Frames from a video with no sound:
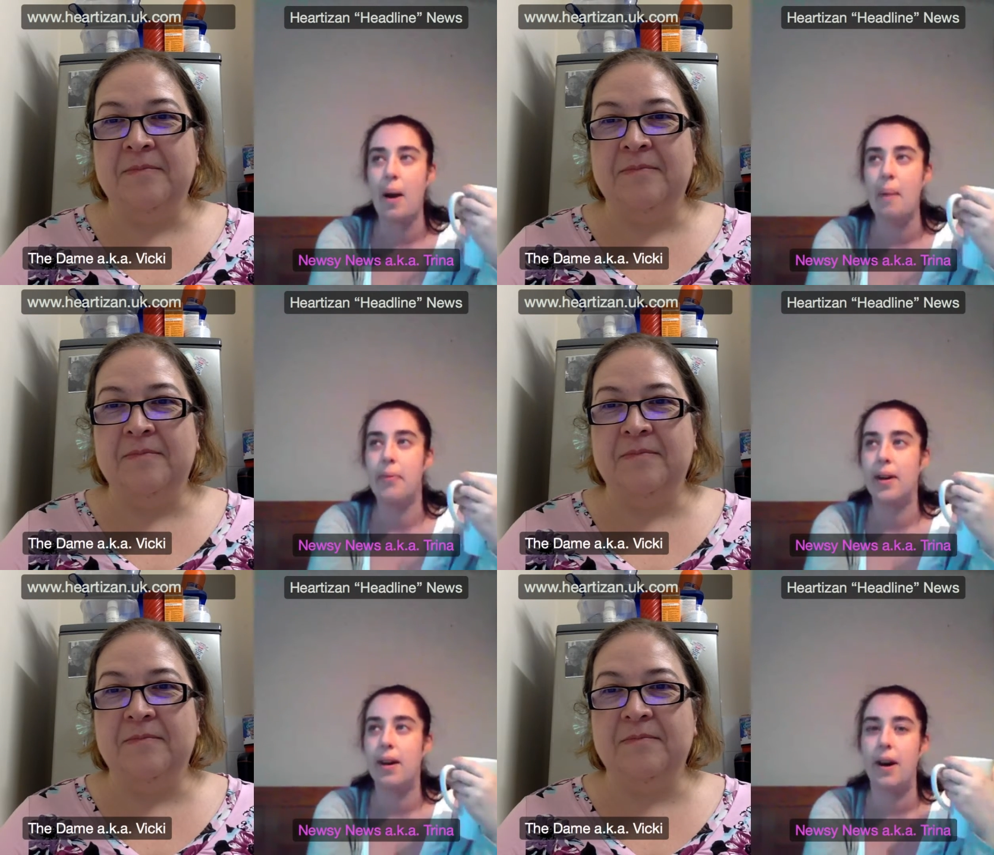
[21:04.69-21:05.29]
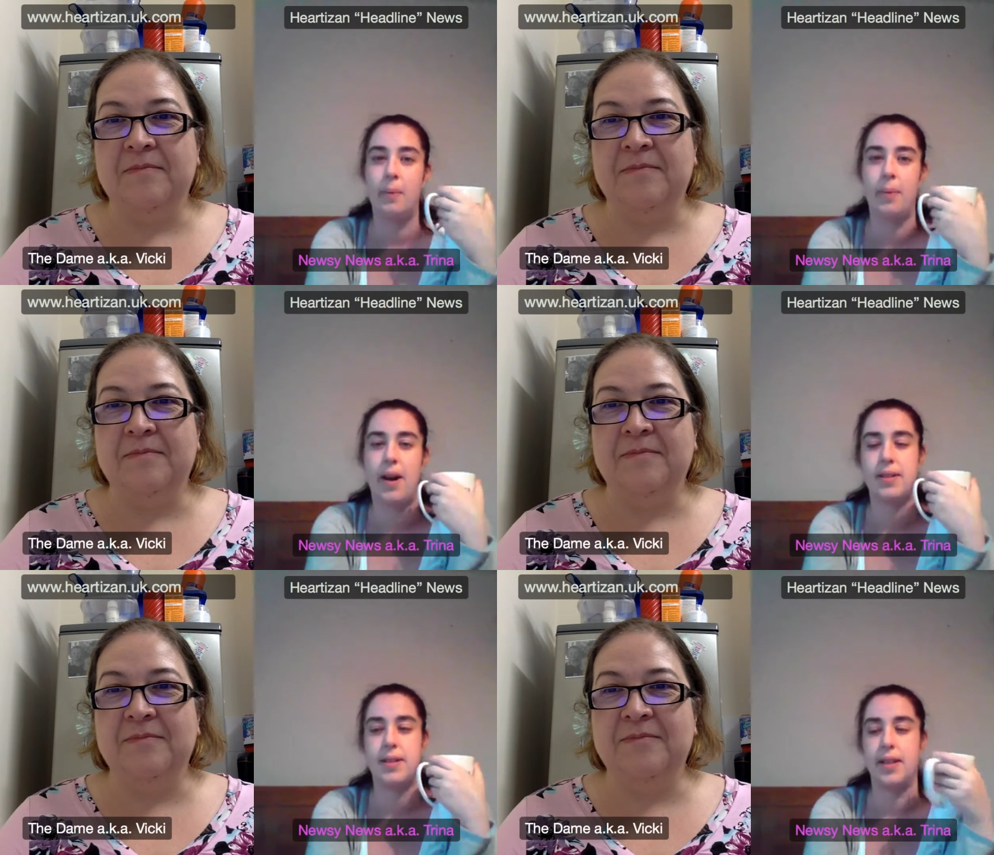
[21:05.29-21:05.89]
Speaker 1: And I'm the kind of
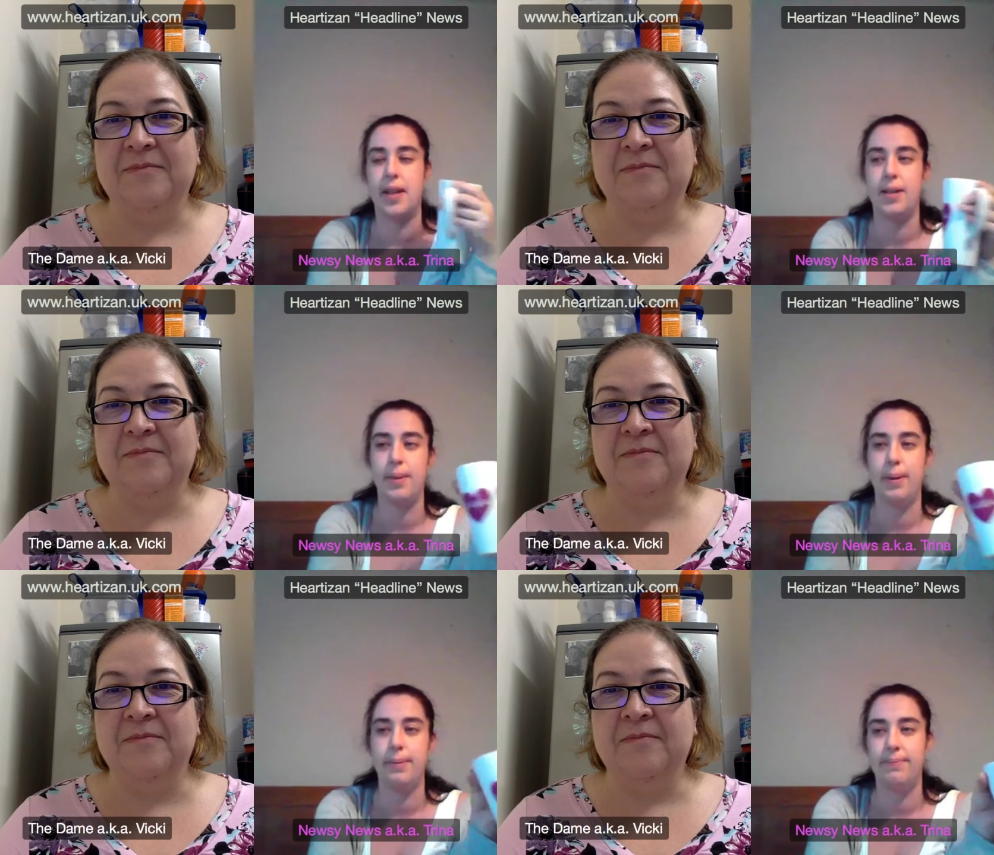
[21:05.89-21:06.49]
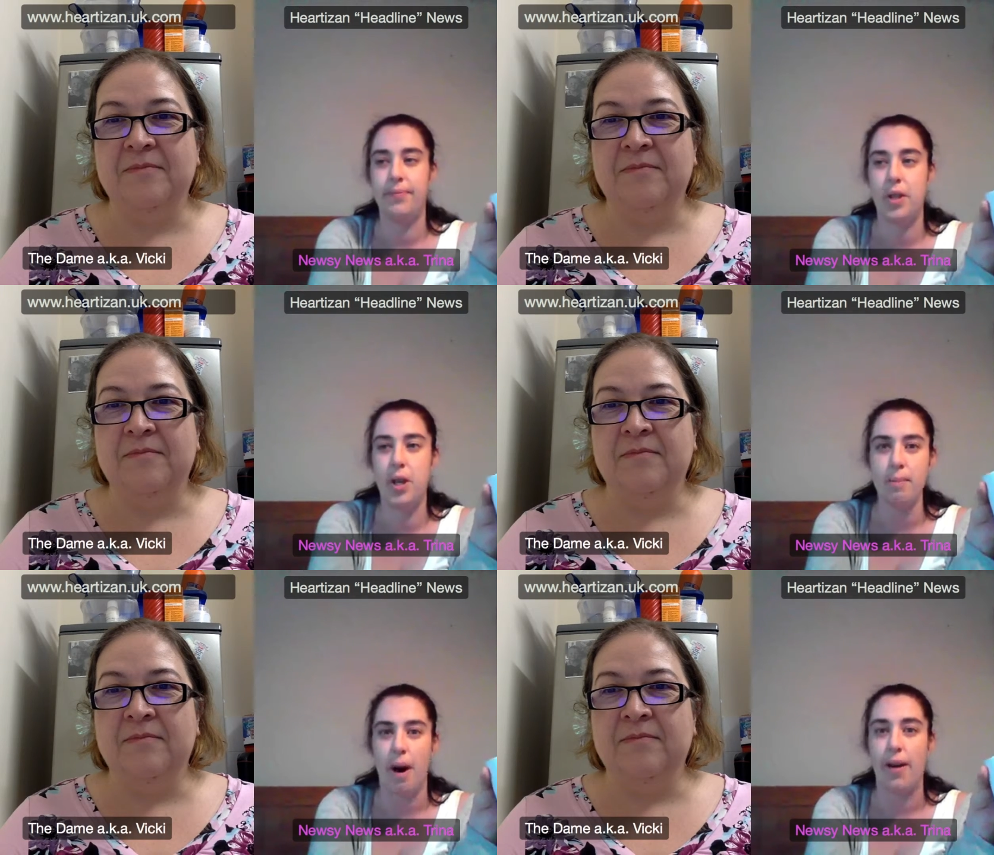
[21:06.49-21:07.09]
person that goes, "Well,
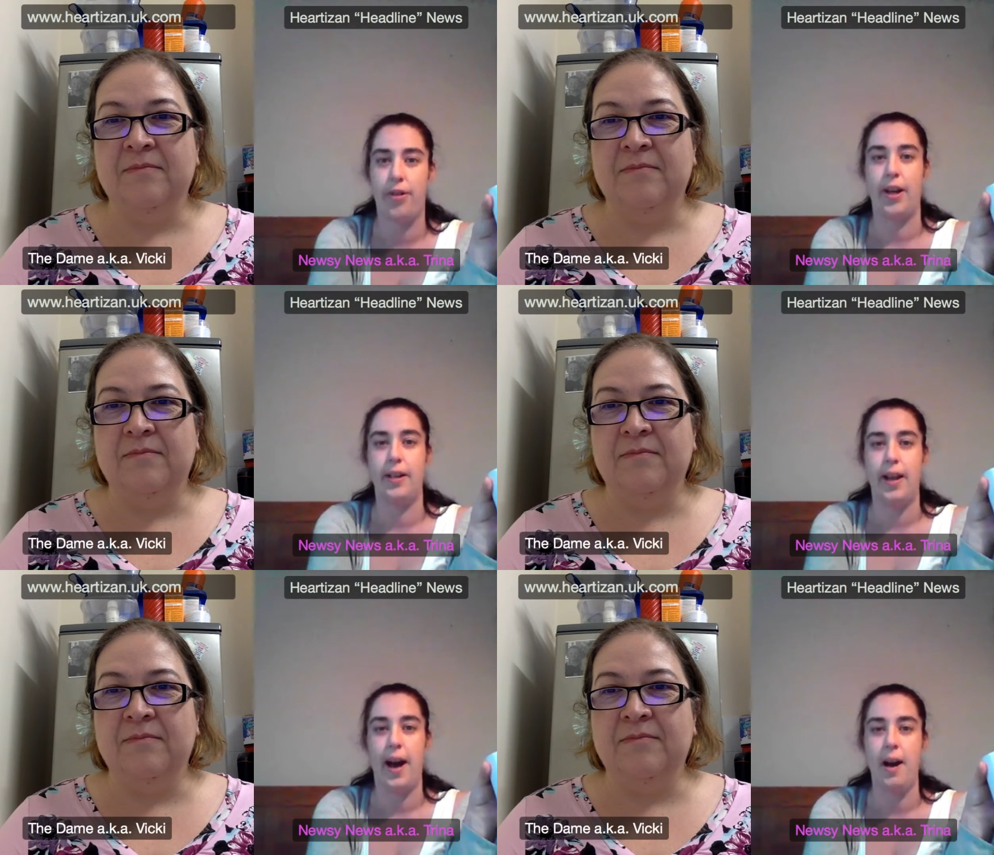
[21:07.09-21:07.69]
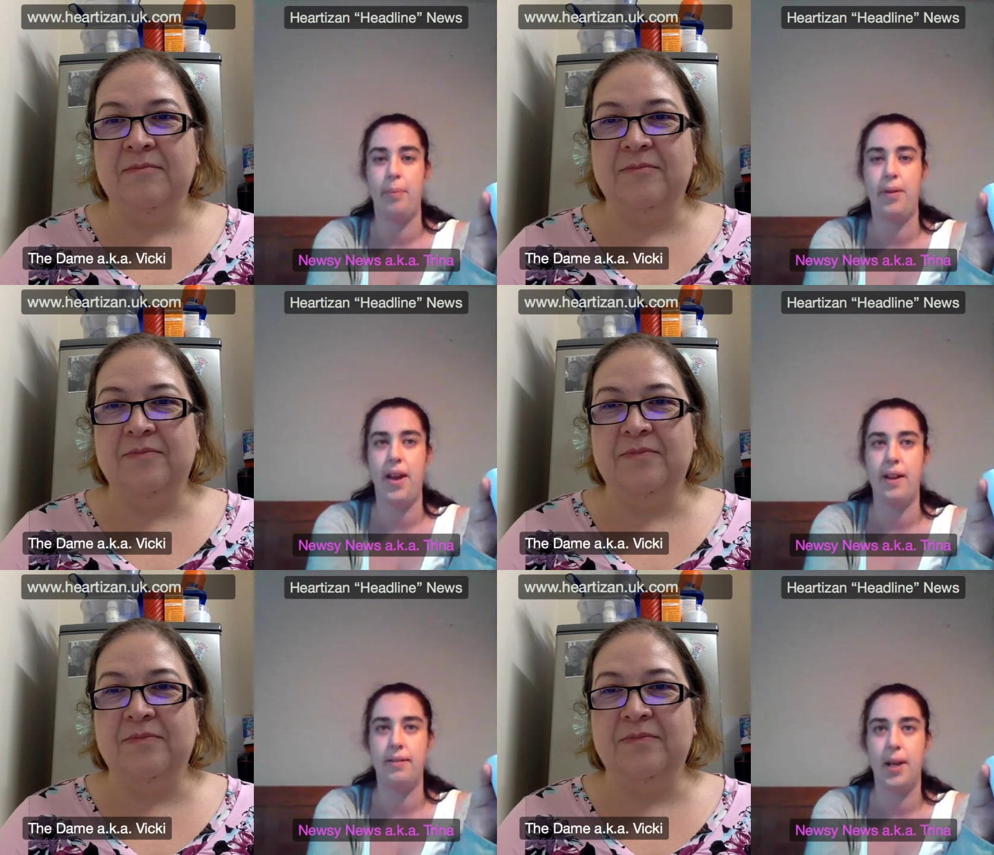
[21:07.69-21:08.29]
you might think that, but
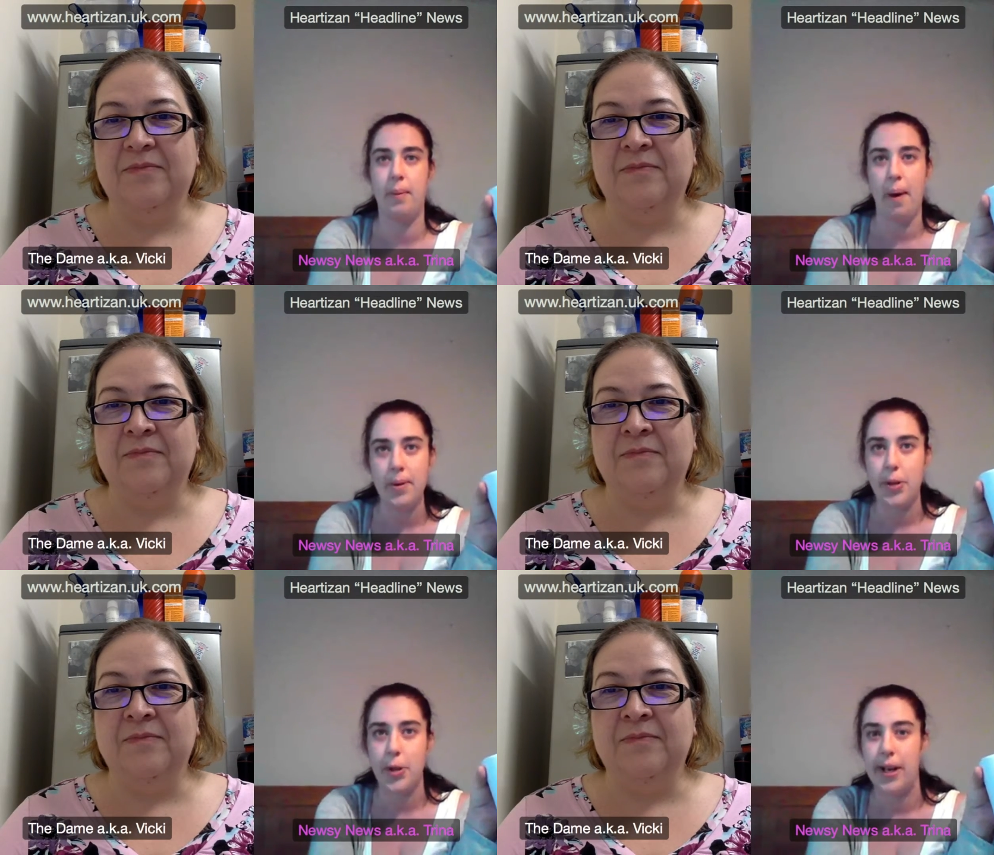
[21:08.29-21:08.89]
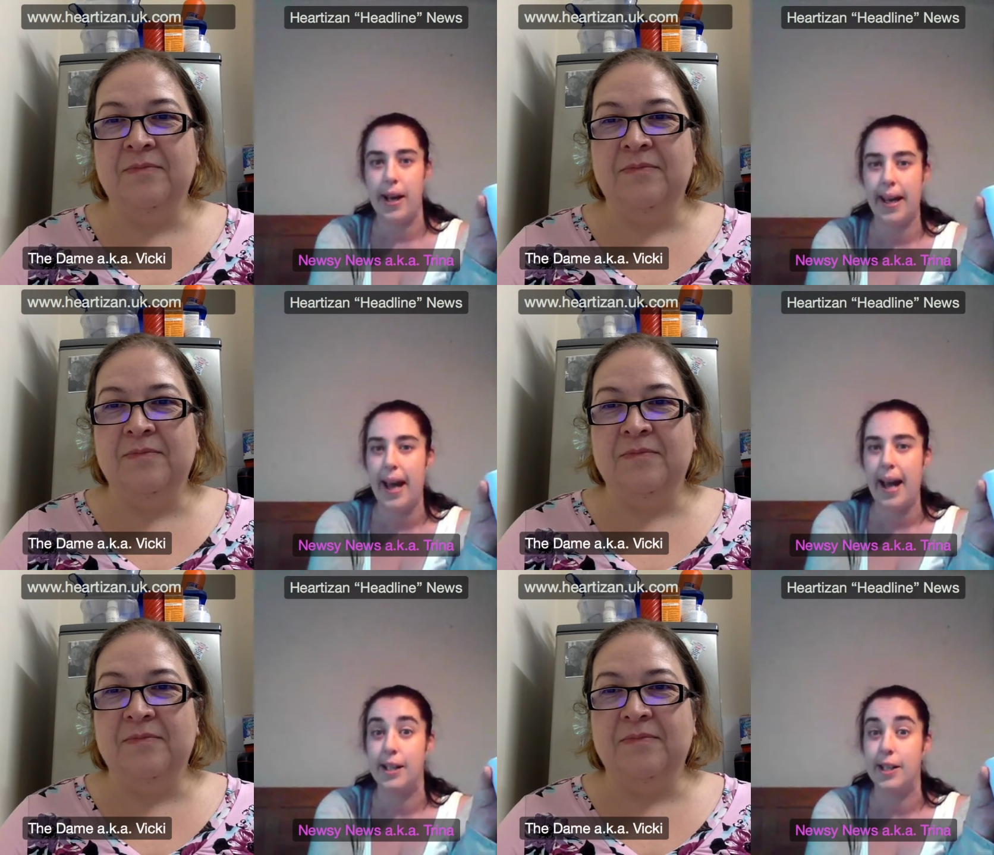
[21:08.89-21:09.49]
then you won't be doing it
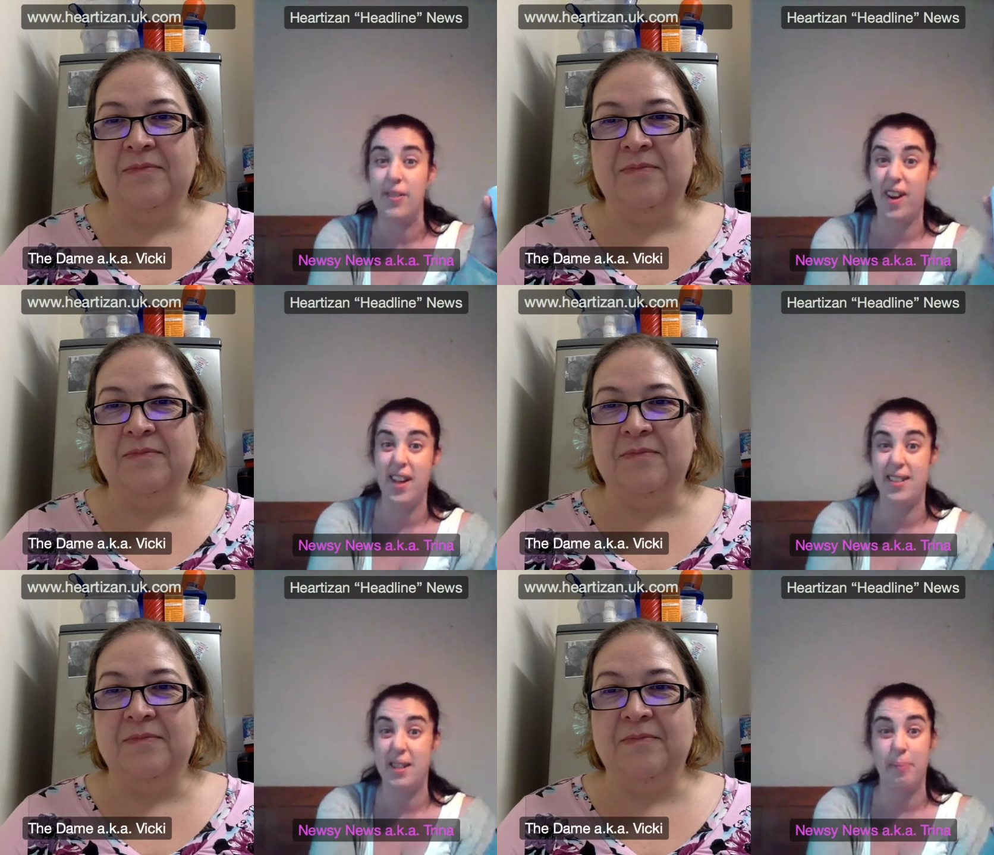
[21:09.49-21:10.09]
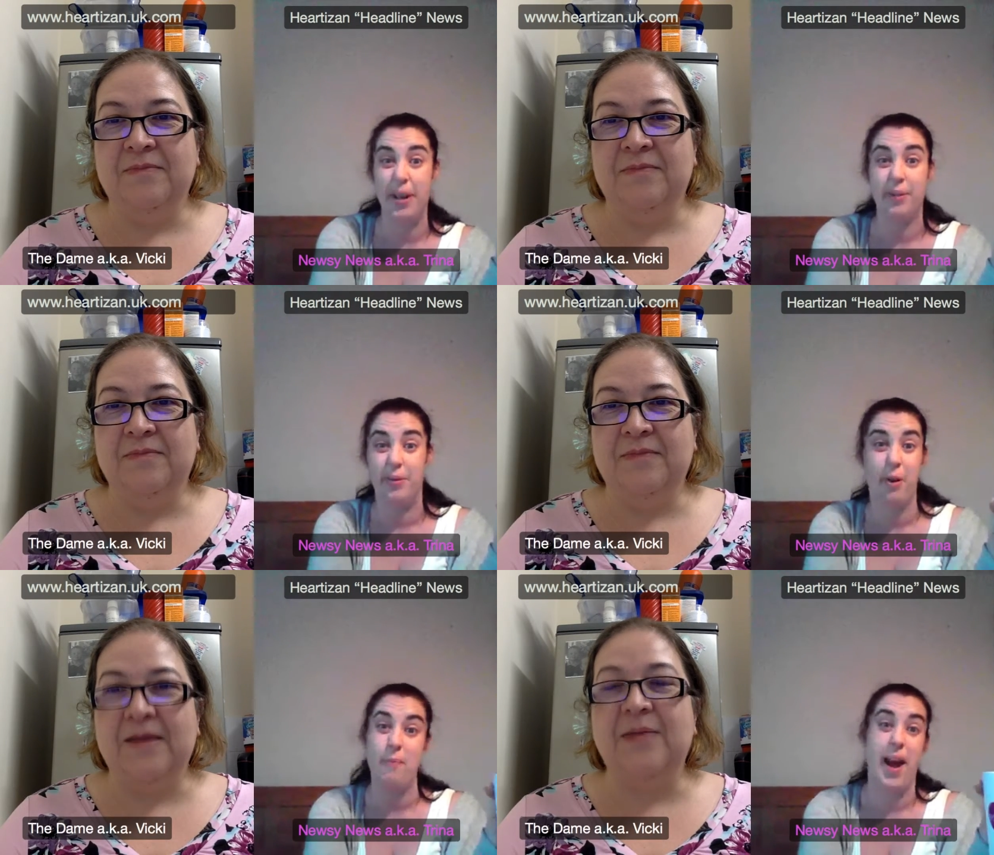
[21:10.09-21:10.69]
again, and you've learnt something
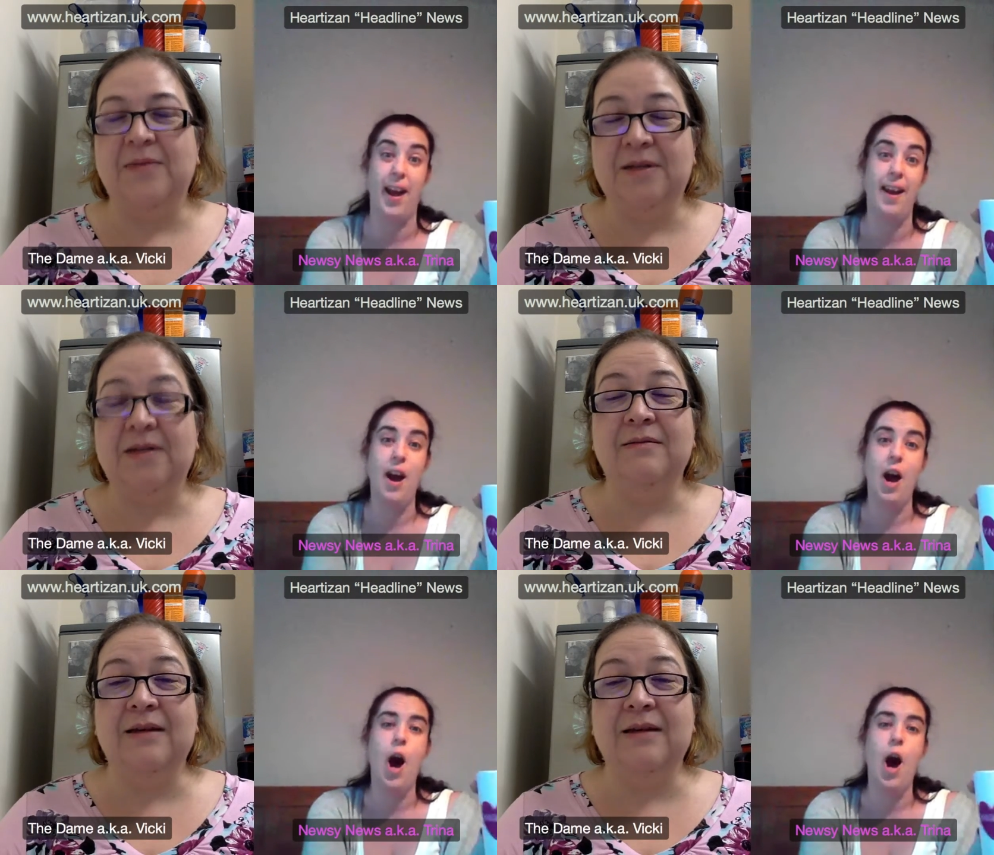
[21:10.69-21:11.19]
from Absolutely.